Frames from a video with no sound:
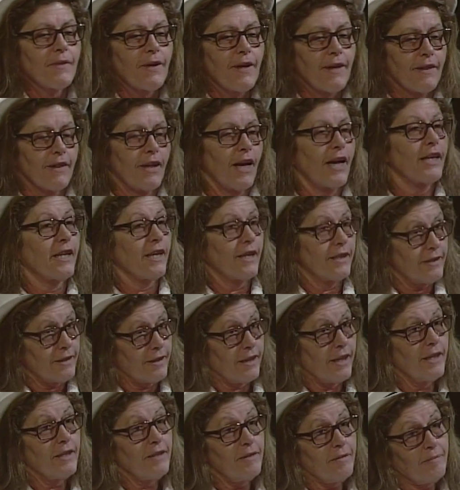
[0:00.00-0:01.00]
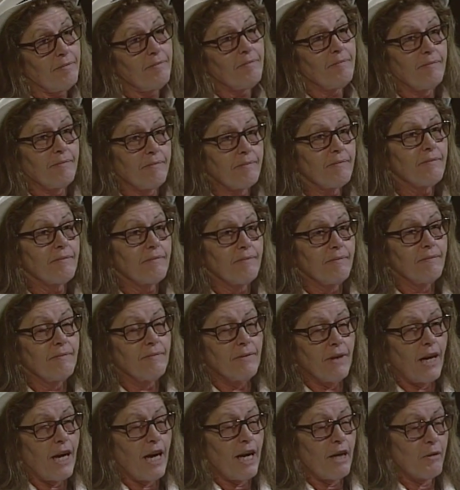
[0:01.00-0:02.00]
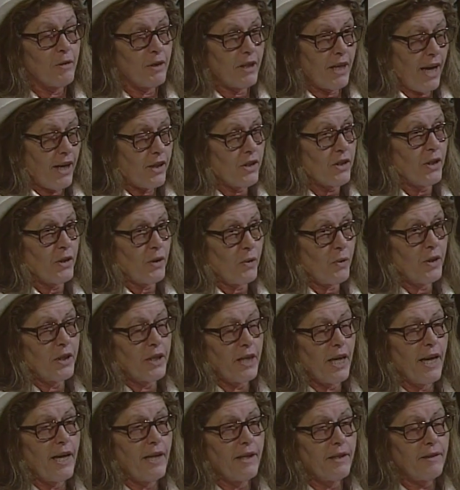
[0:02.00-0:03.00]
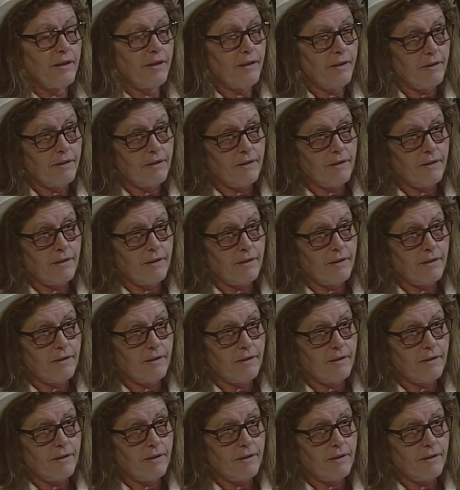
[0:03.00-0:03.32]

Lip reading: Like I said, I was actually ordained